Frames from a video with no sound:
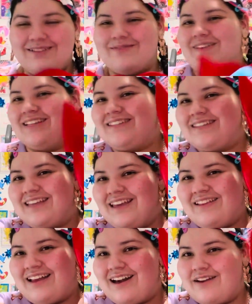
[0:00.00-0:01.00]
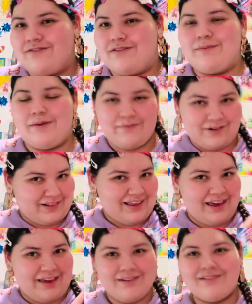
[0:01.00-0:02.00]
Best gift I got for my
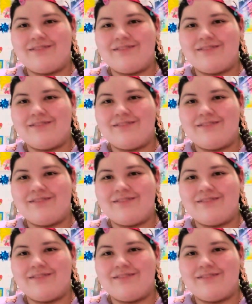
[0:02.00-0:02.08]
birthday.